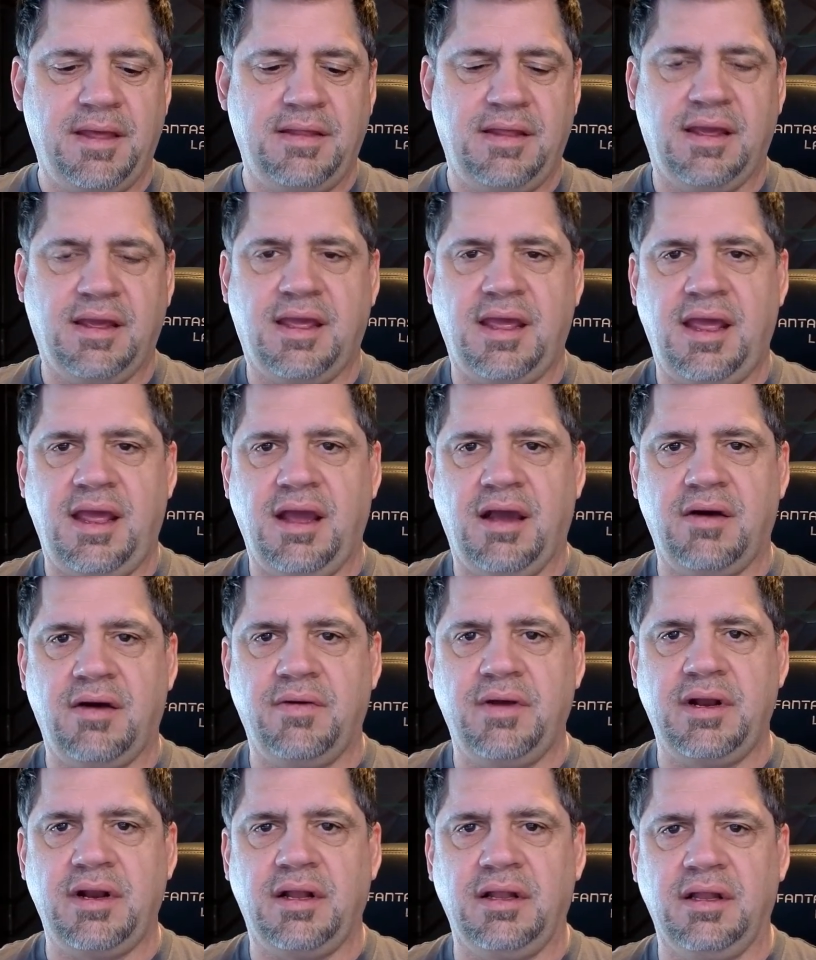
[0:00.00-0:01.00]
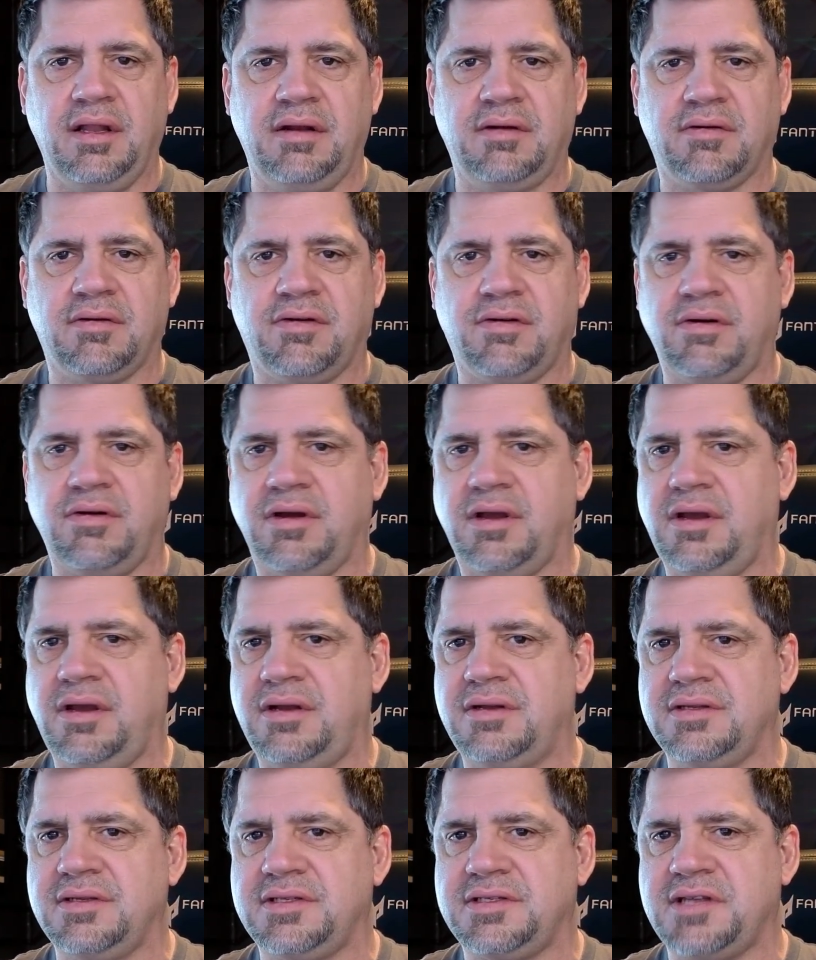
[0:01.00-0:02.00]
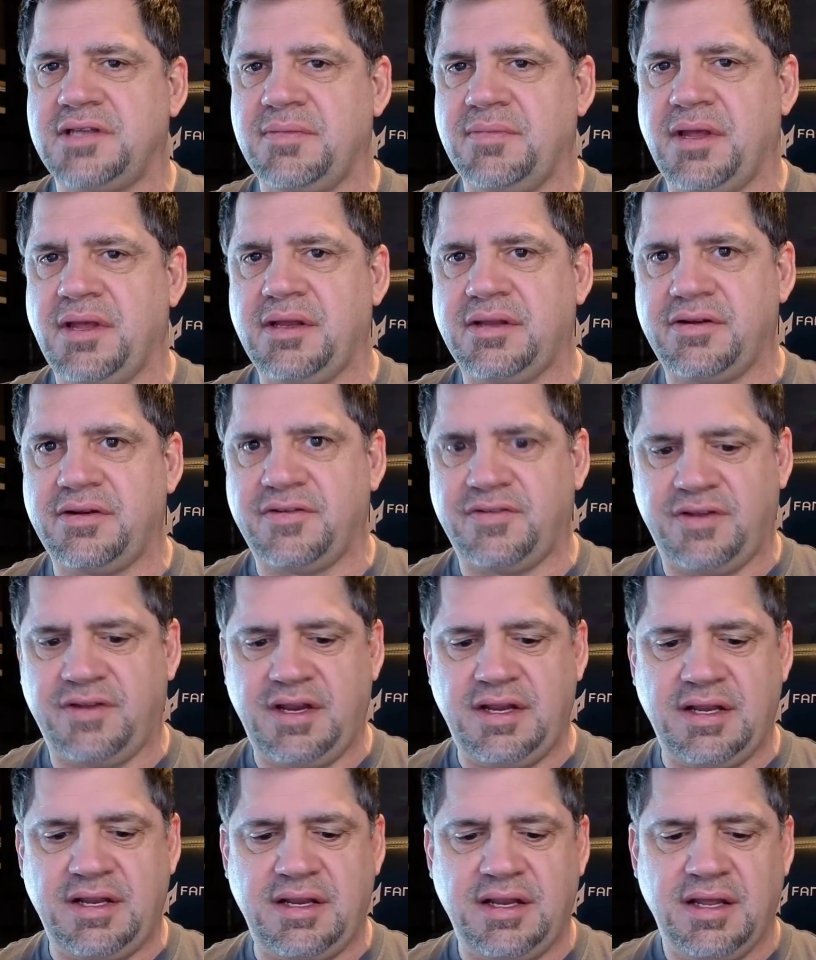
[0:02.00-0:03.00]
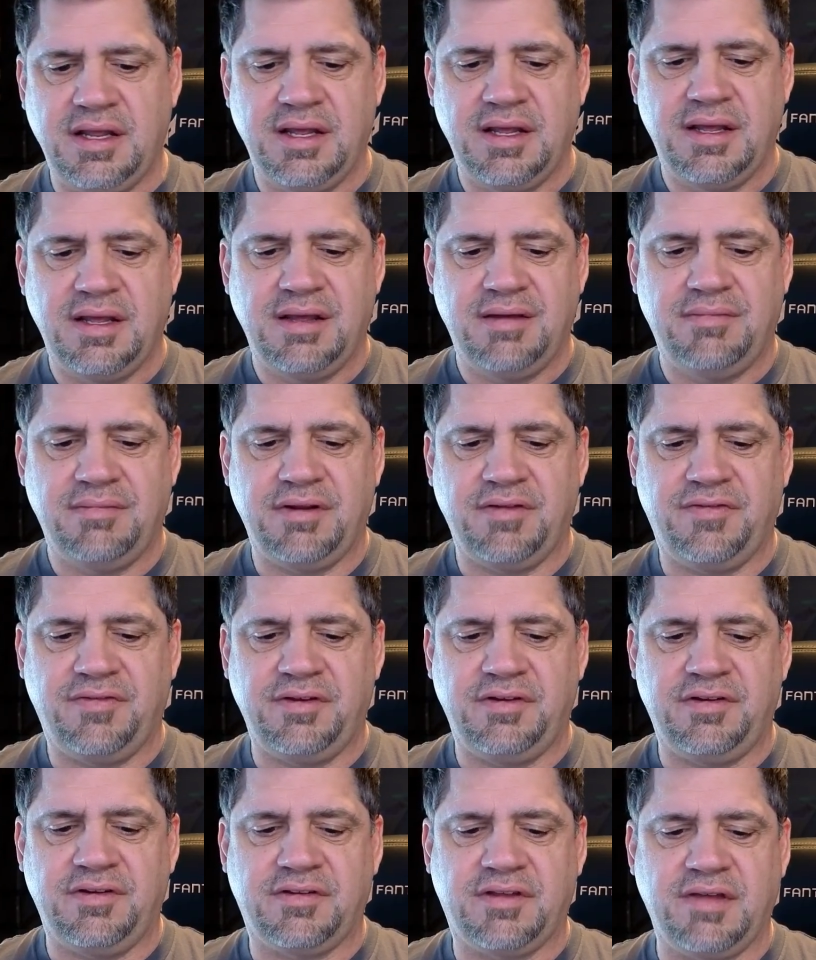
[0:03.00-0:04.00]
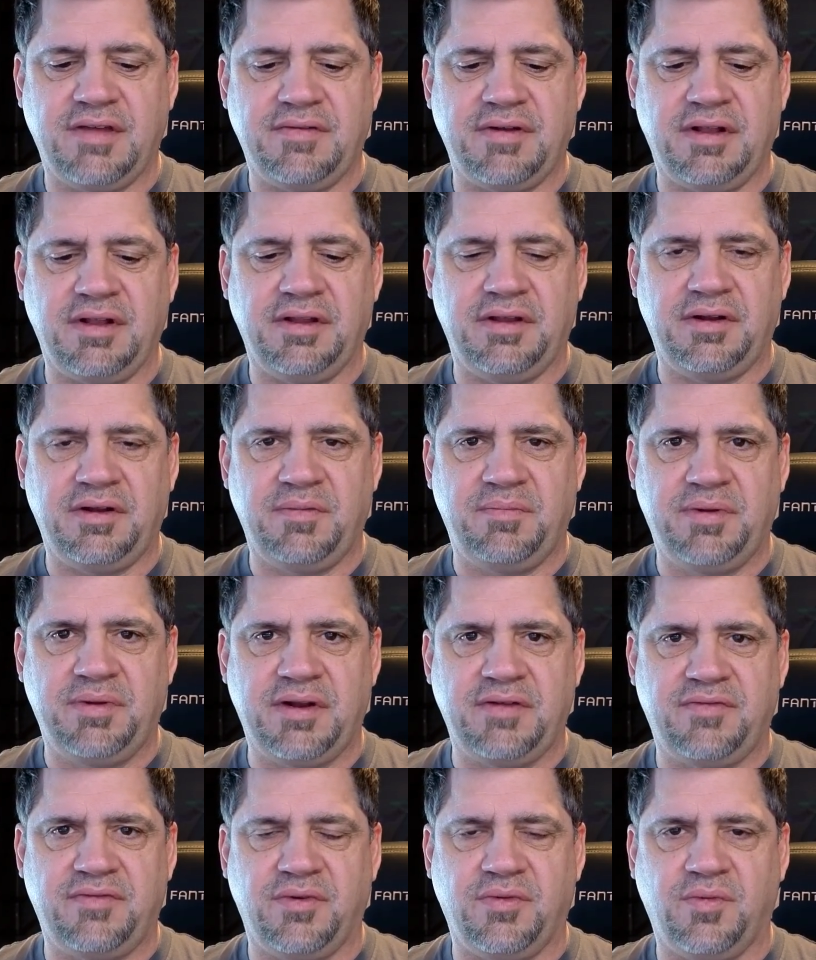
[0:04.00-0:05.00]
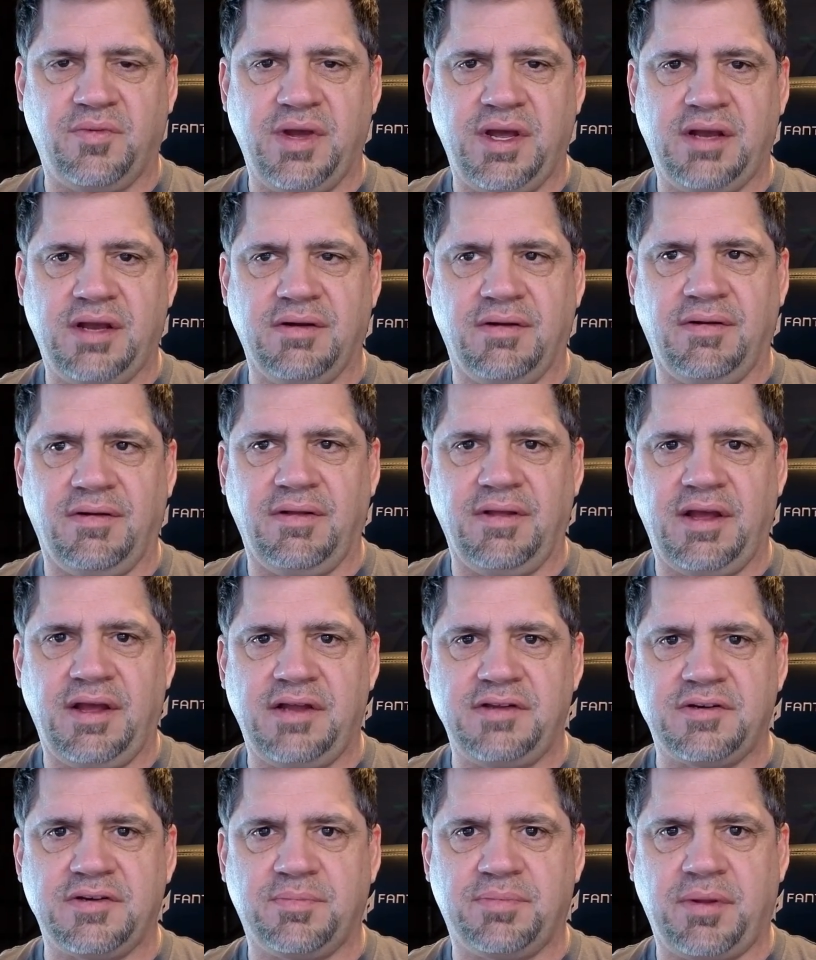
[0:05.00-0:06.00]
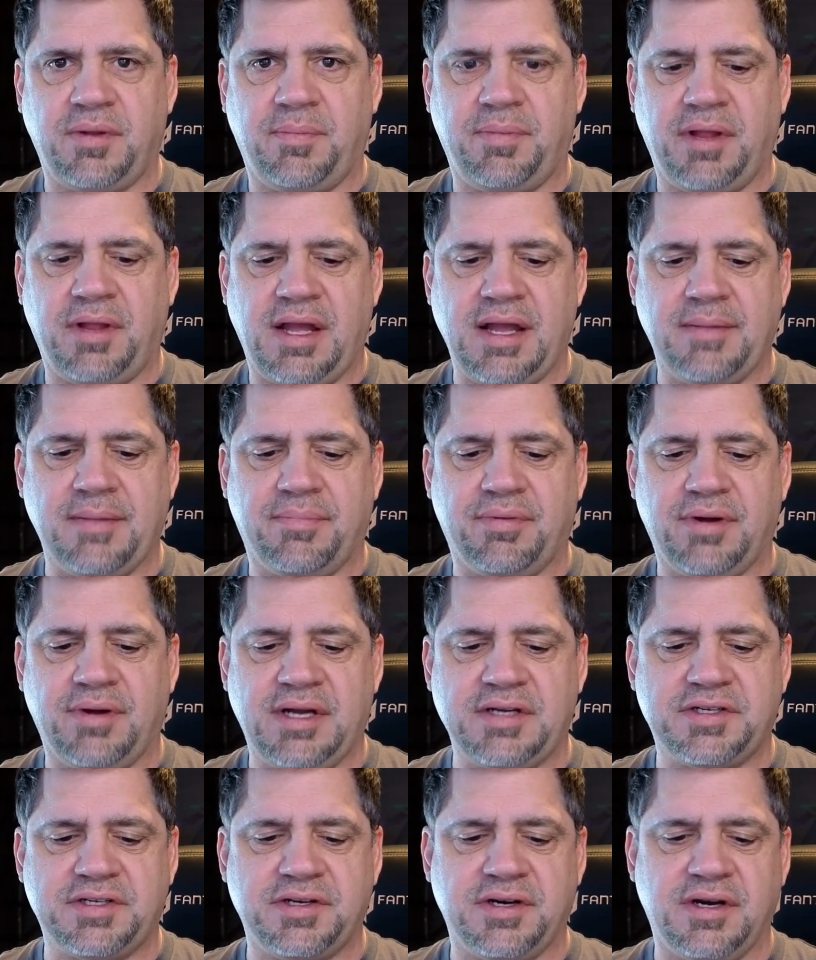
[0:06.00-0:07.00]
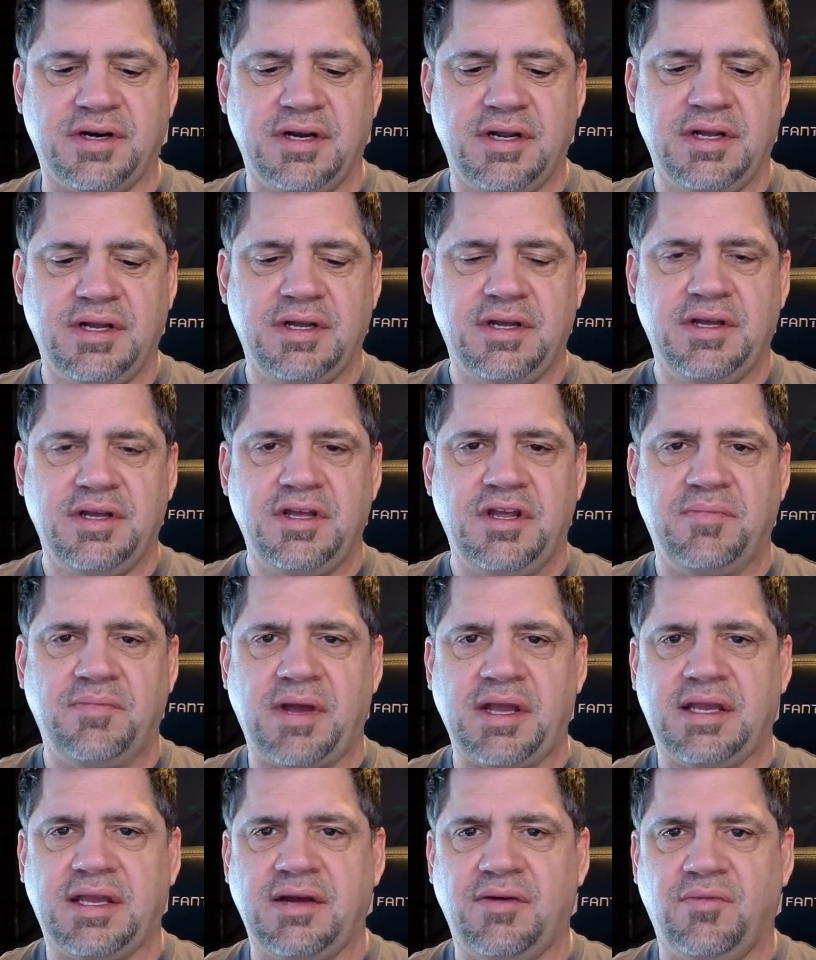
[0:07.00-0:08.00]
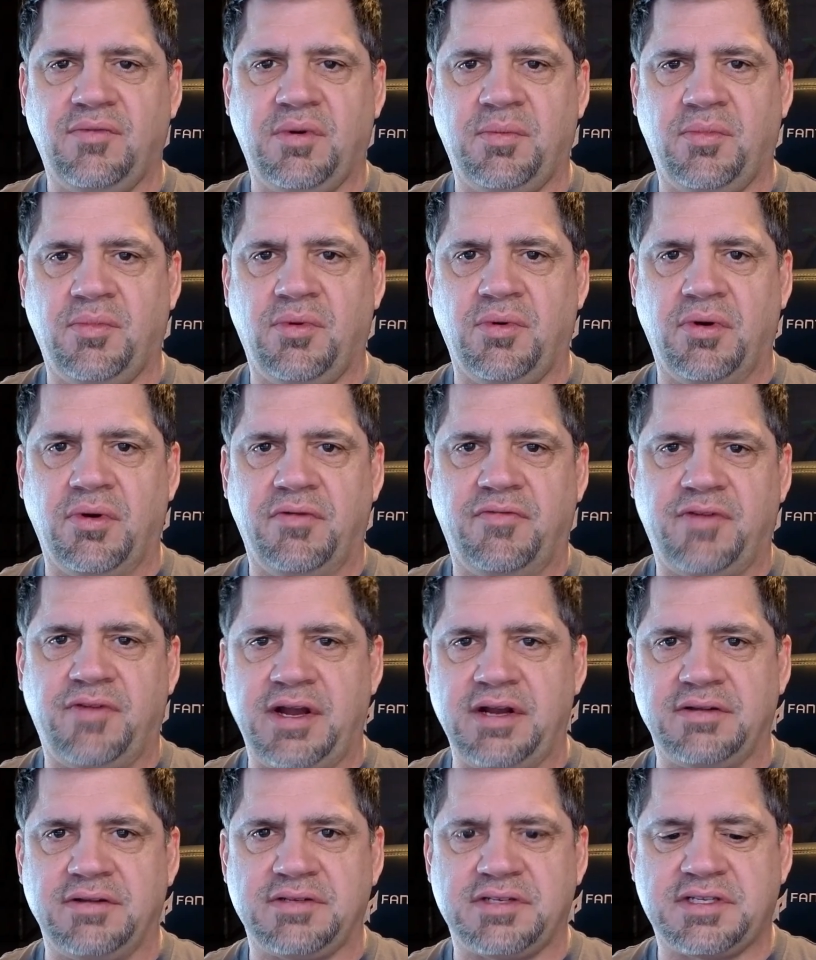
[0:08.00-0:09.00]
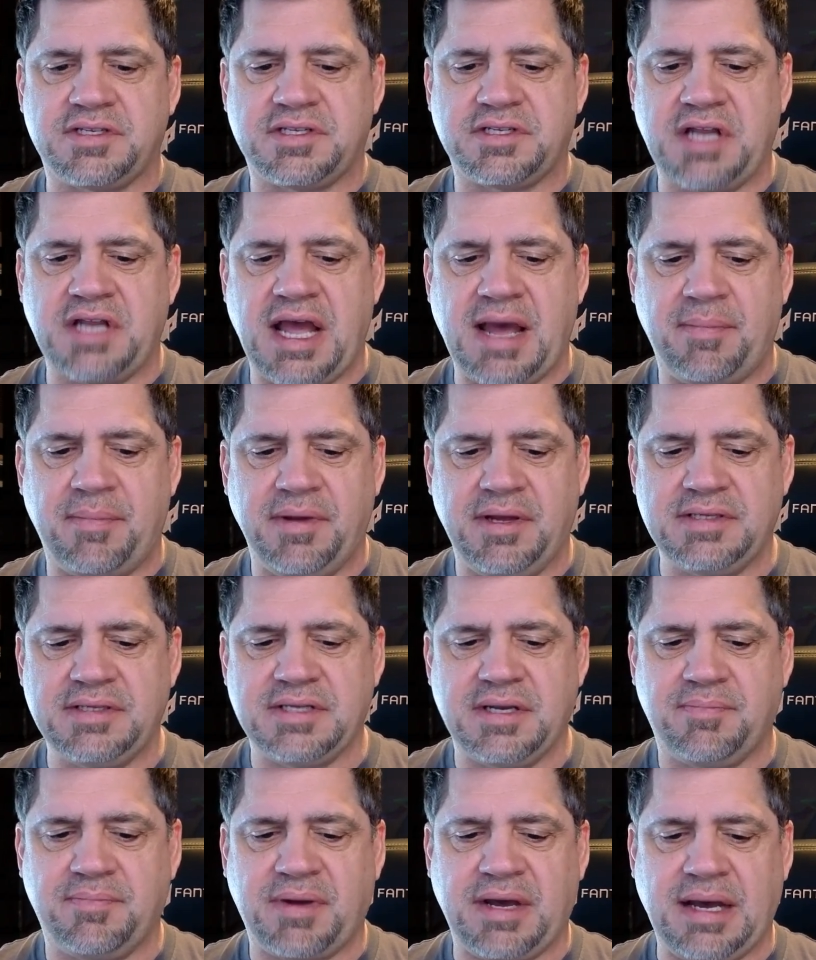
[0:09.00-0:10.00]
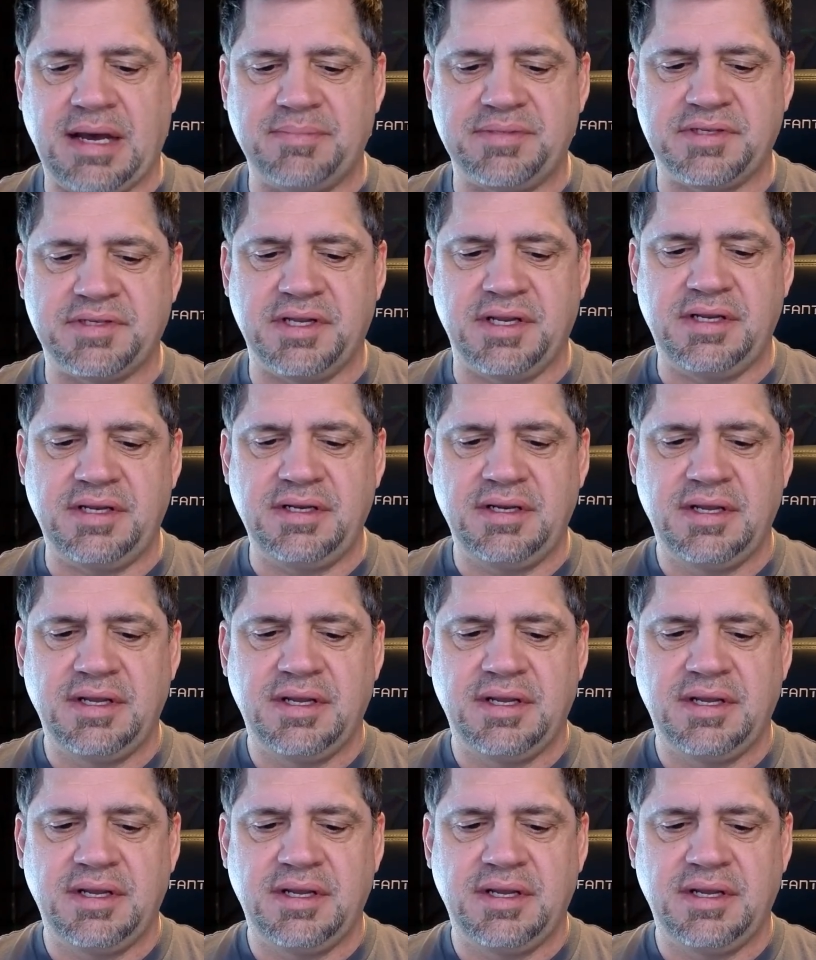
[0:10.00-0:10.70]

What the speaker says: It can go in a little crooked and seem like they're seated, but if you just give it a little bit of a wiggle as you're applying pressure, you might get one more final snap as it pops in.